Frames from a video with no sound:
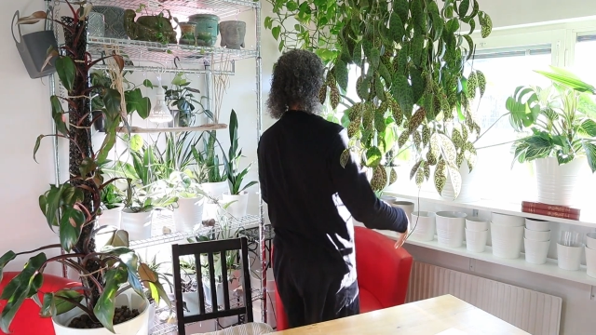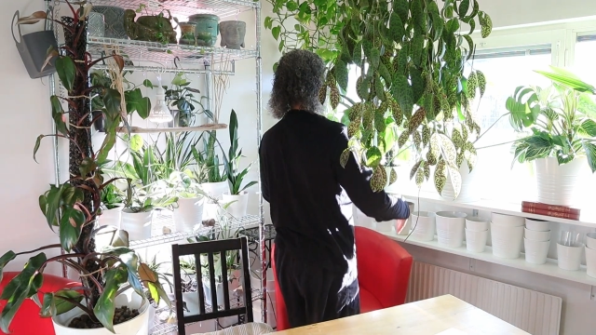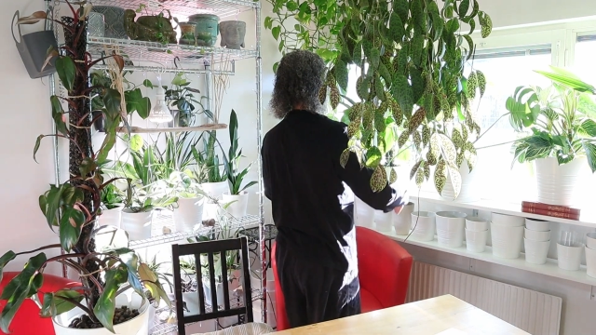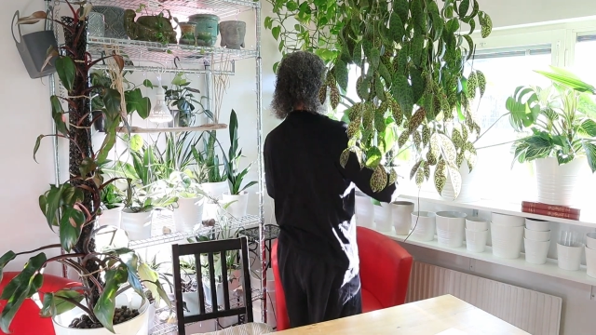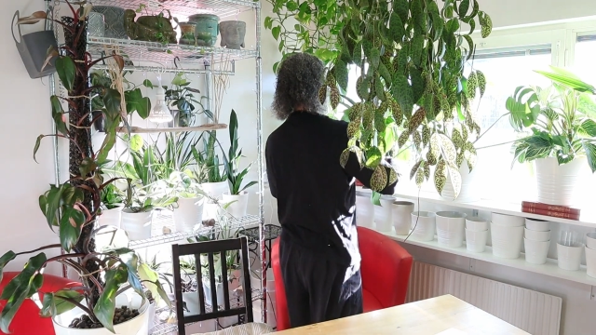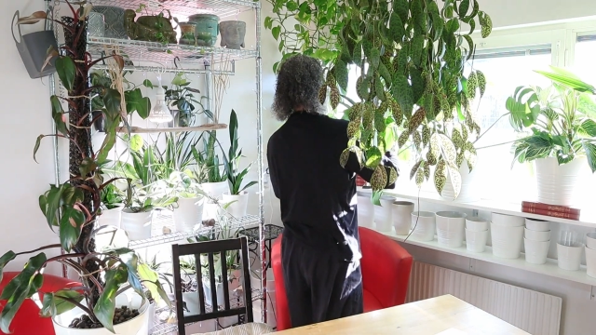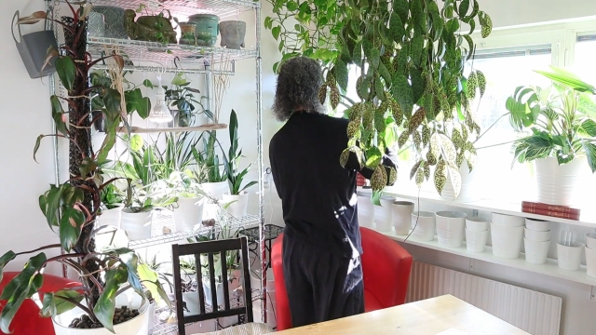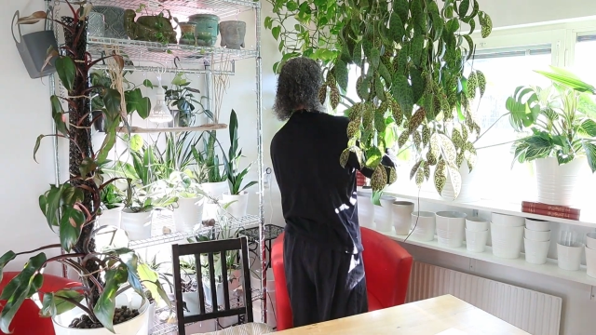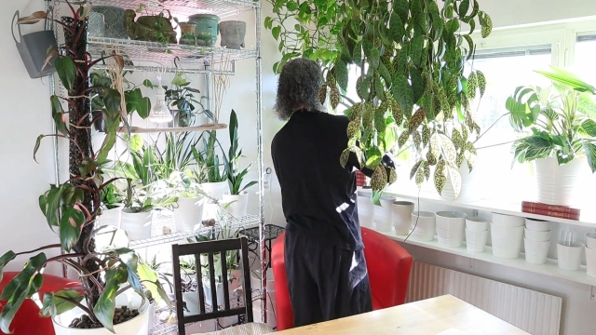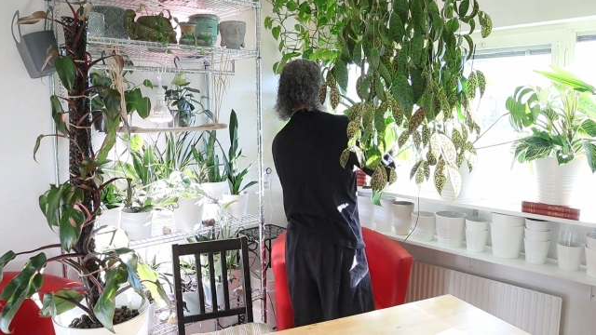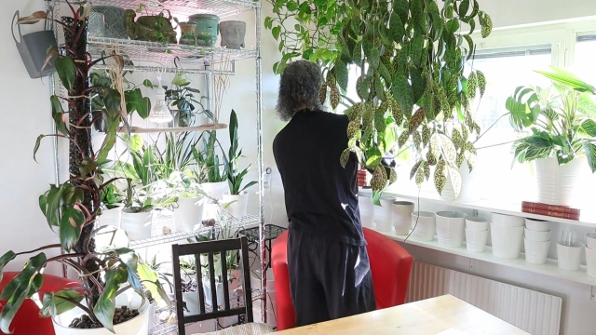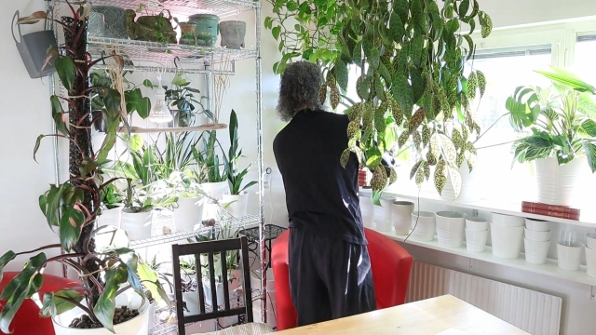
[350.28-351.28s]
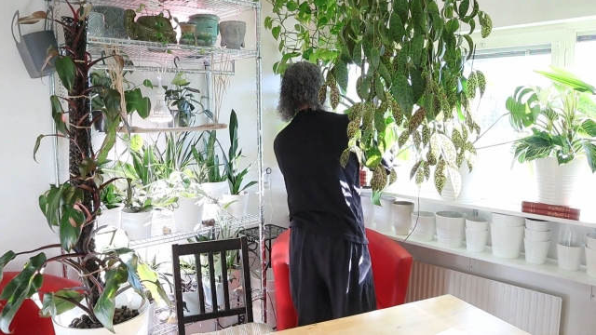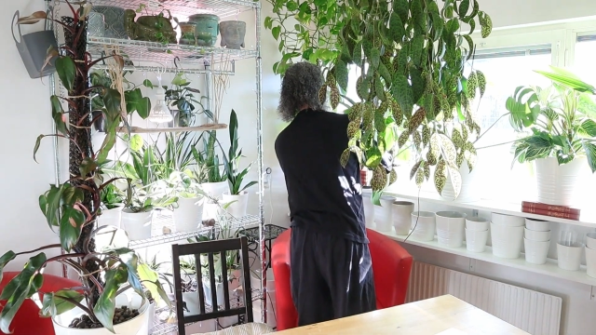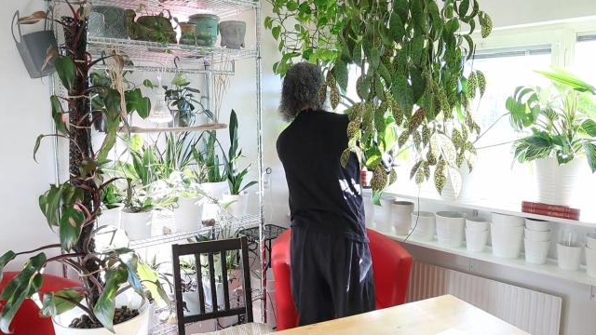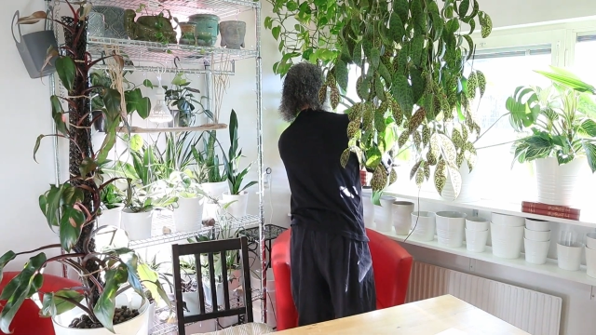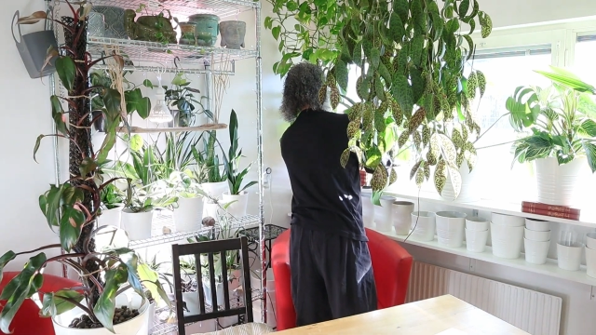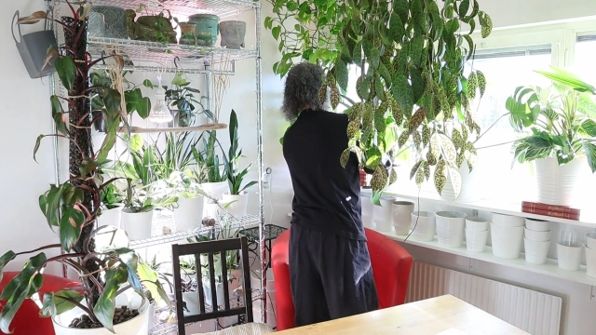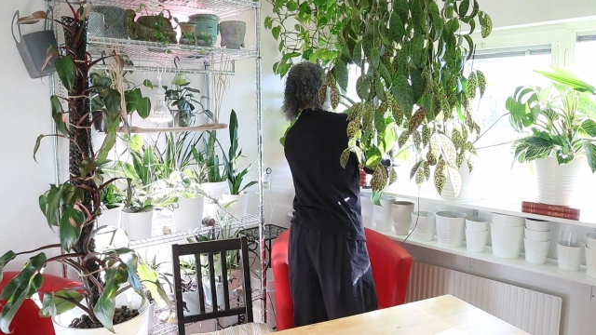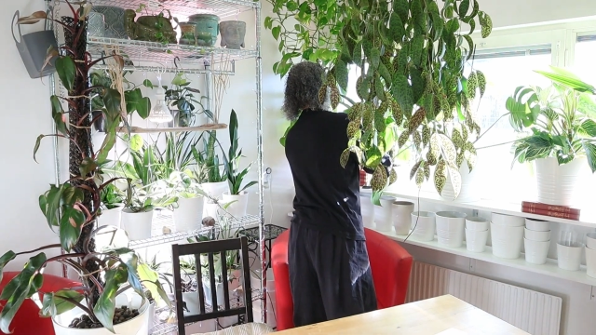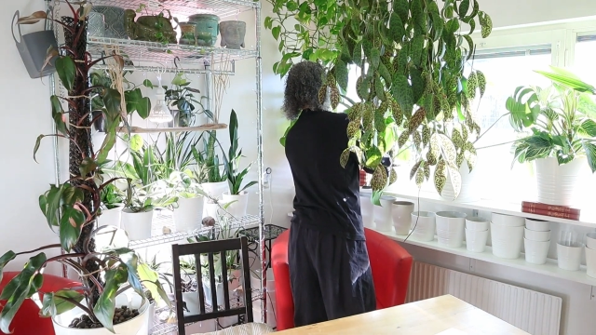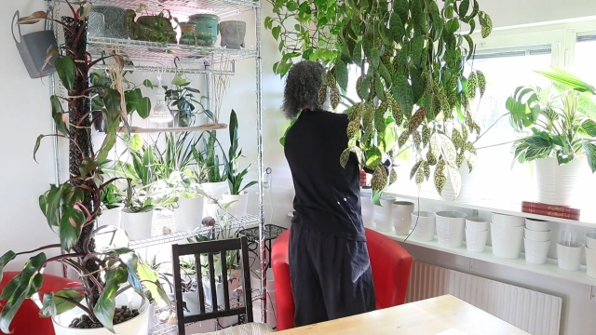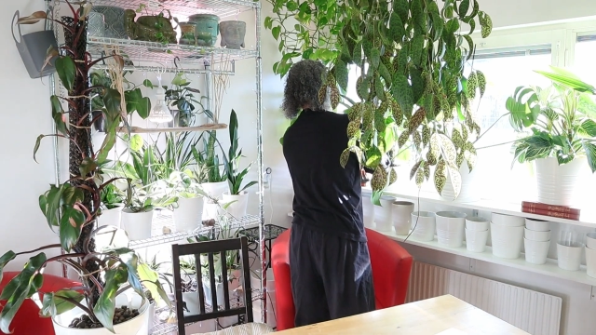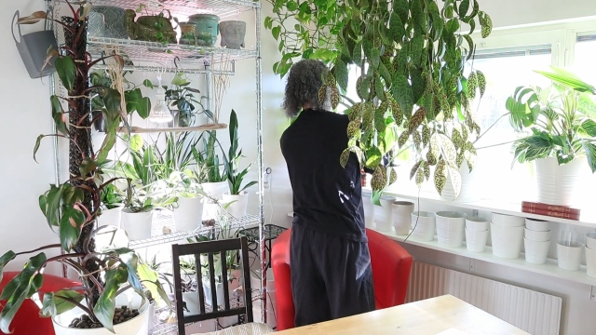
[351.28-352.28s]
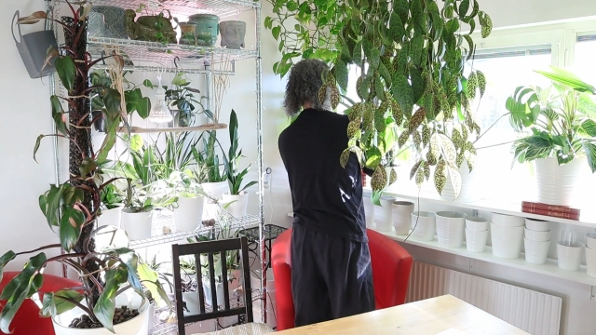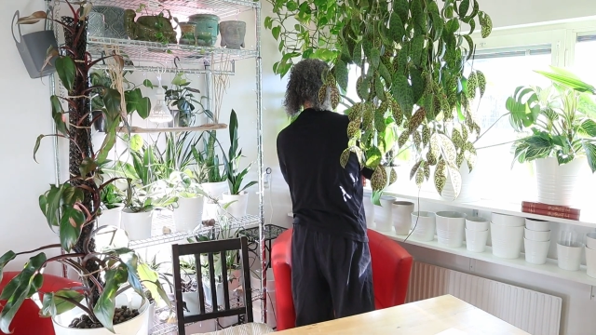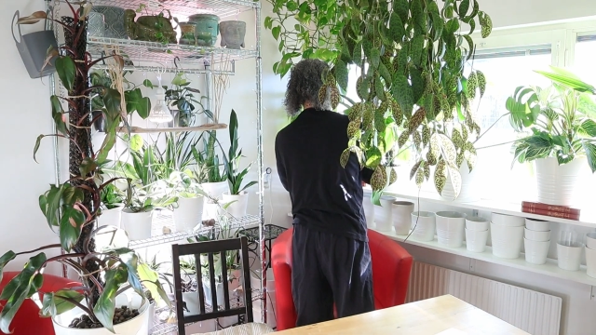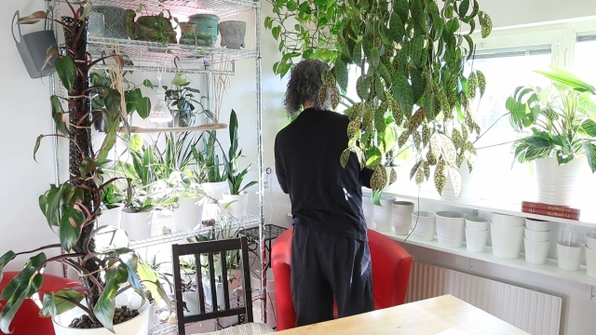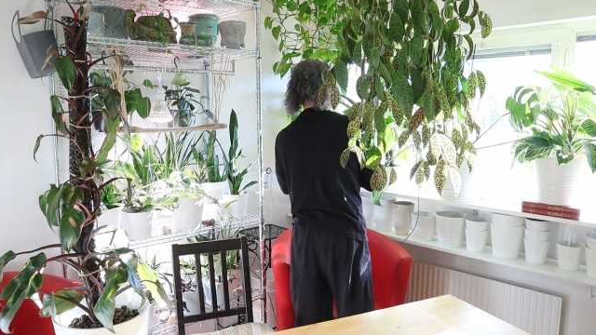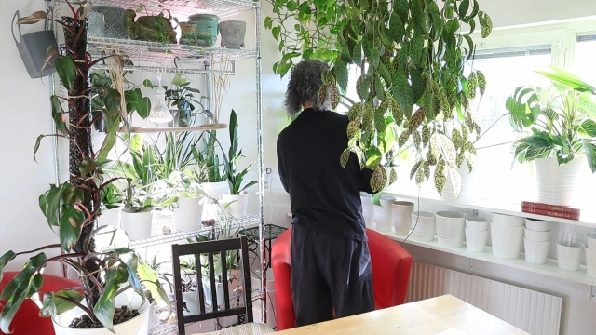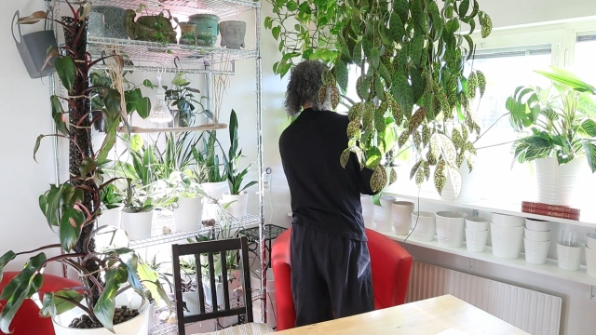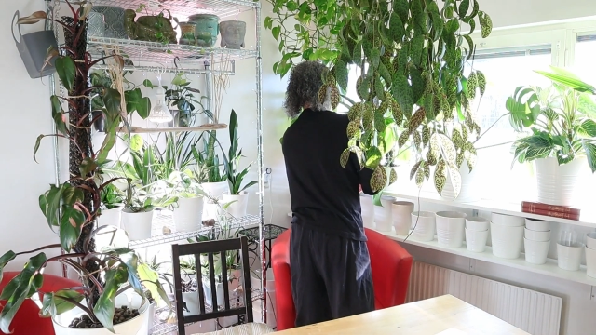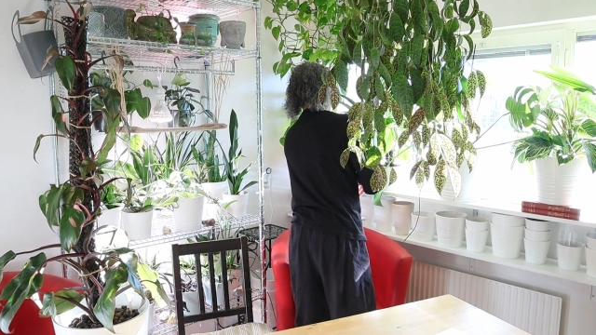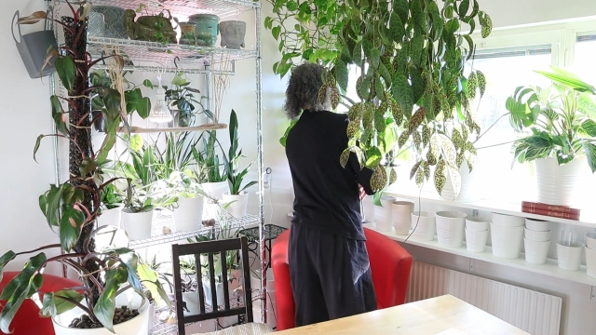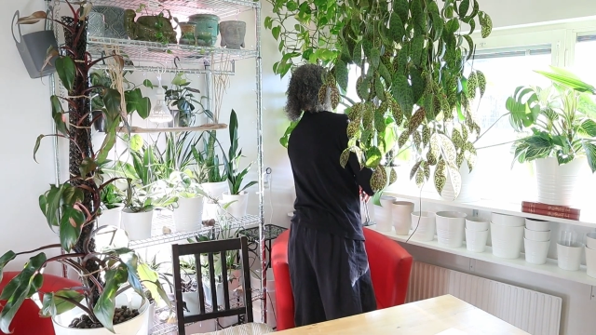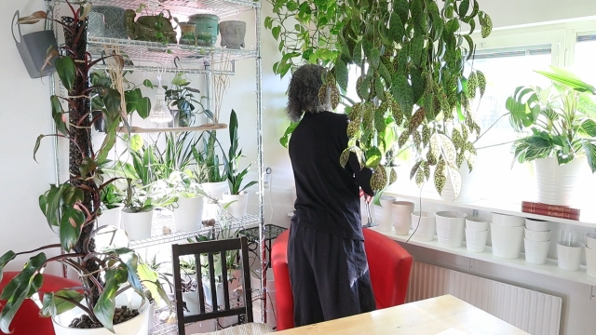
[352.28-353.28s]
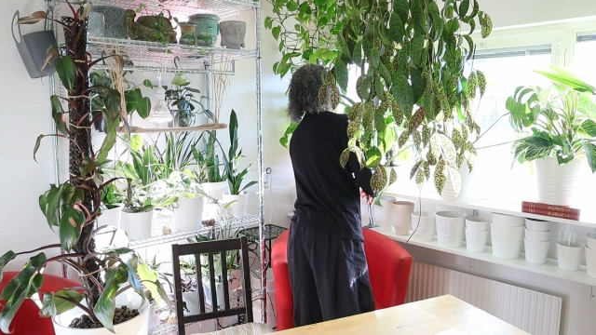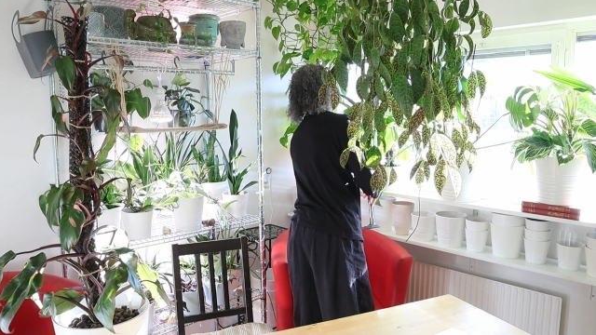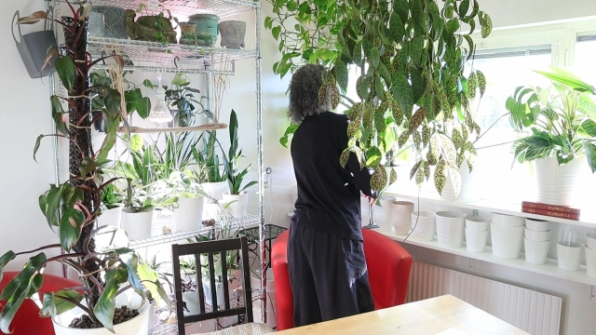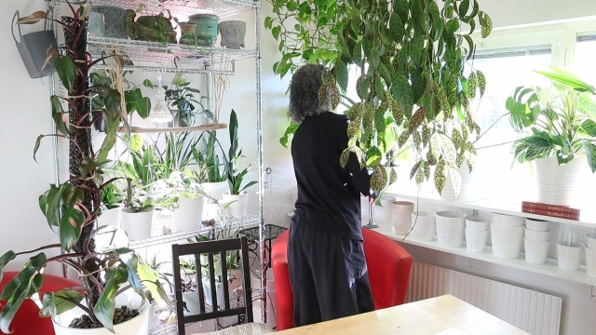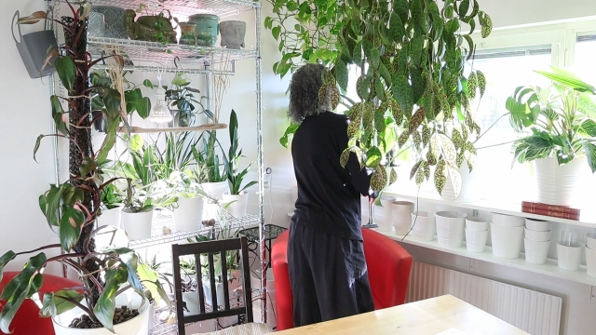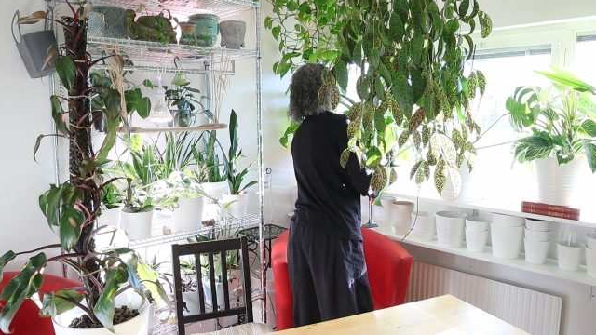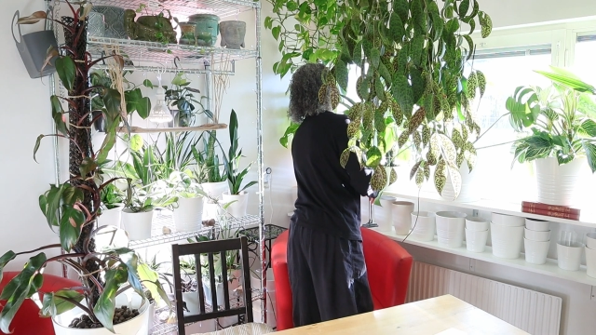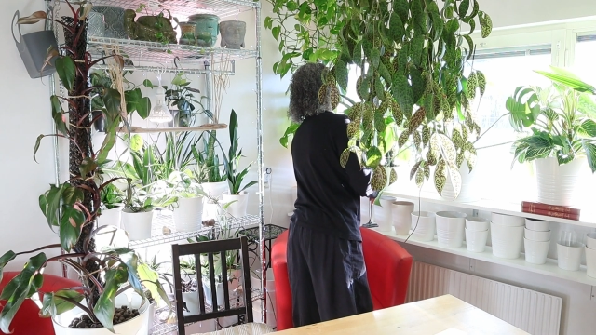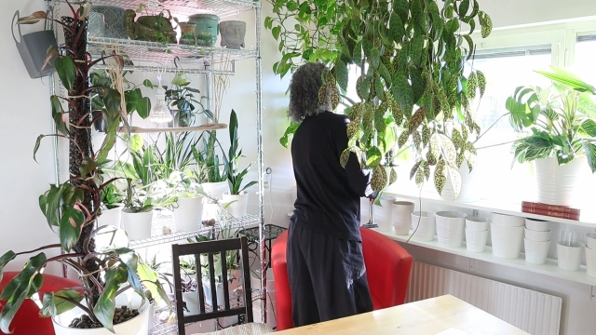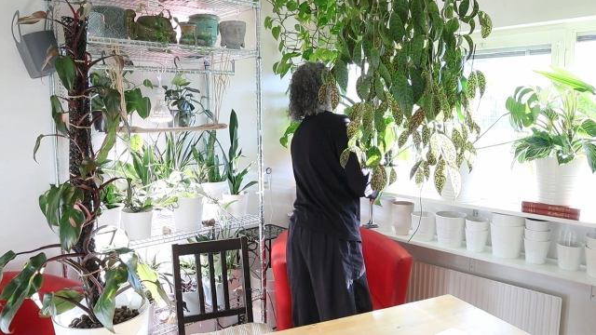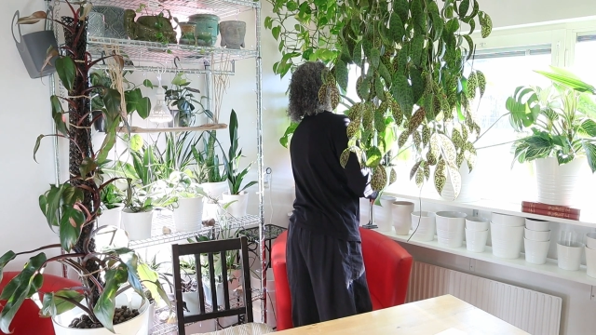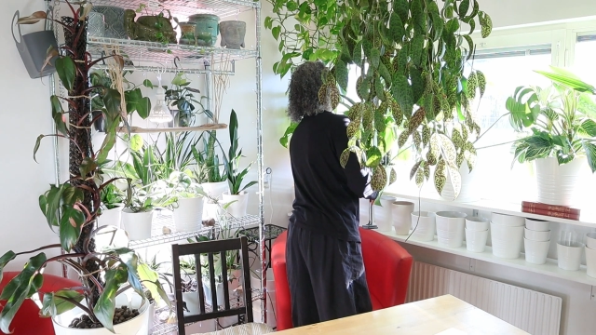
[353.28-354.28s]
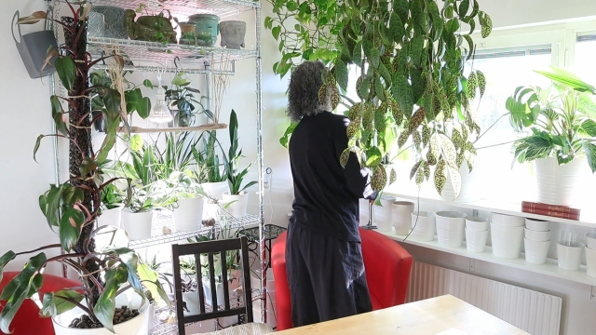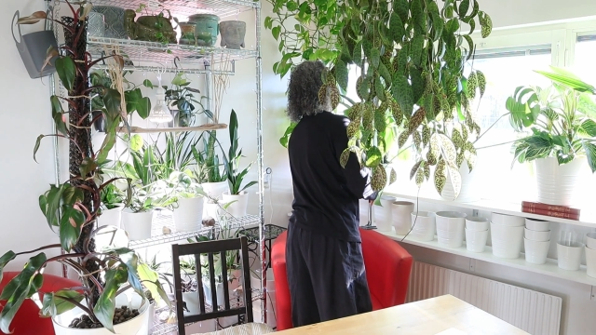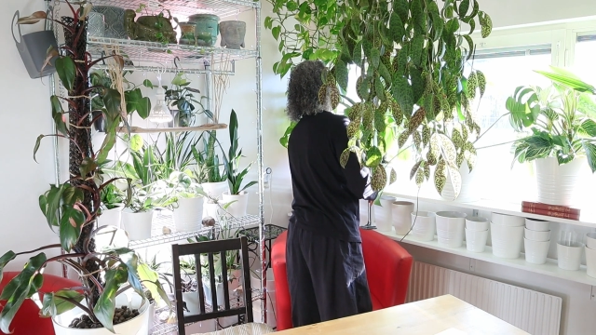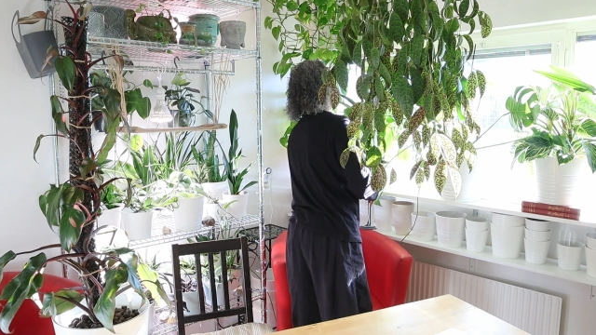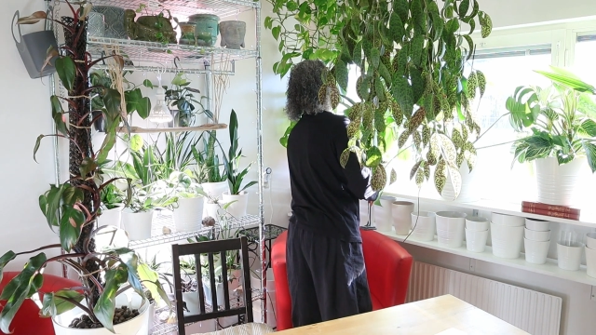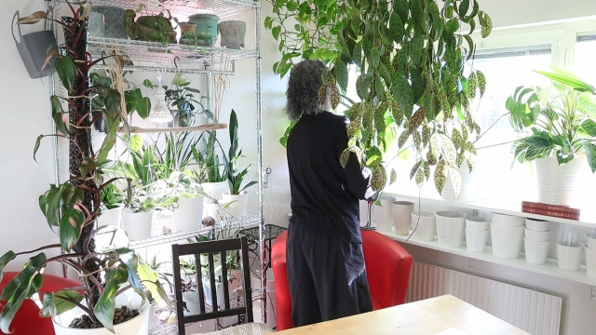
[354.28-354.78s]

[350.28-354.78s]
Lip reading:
No face is visible, so there are no lips to read.